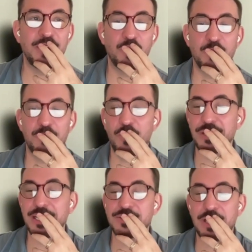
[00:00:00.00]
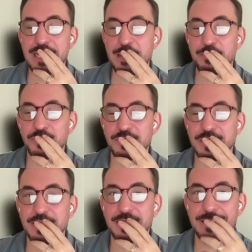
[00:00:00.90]
you know, more or less
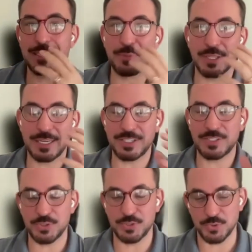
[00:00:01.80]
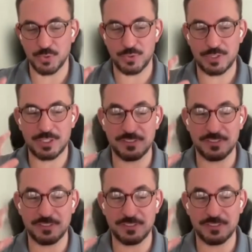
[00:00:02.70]
enabled the ability to